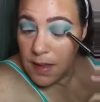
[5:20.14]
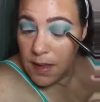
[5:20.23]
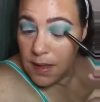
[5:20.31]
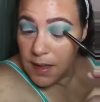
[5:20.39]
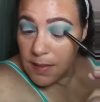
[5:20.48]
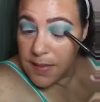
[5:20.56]

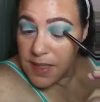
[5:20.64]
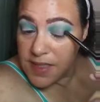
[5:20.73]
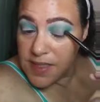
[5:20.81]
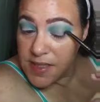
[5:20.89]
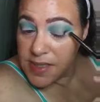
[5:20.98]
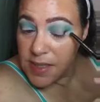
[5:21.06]
And I'm going to
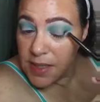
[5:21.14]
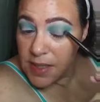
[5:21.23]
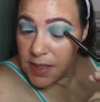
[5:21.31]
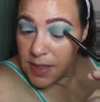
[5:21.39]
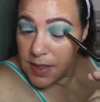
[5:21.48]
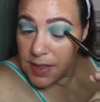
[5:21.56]

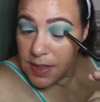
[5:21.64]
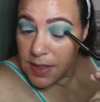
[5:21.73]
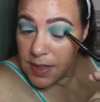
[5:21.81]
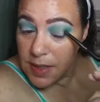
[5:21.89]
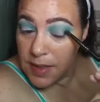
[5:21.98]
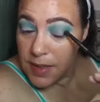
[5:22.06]
start
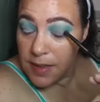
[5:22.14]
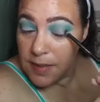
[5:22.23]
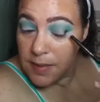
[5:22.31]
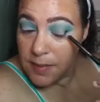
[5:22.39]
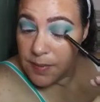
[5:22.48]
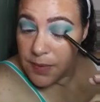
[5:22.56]

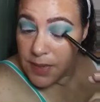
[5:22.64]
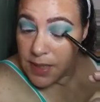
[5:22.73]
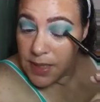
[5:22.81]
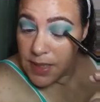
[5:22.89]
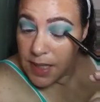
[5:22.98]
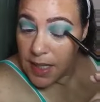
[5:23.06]

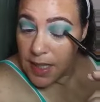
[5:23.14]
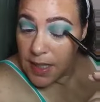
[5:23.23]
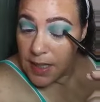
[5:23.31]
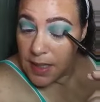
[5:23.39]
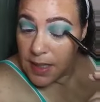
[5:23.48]
putting that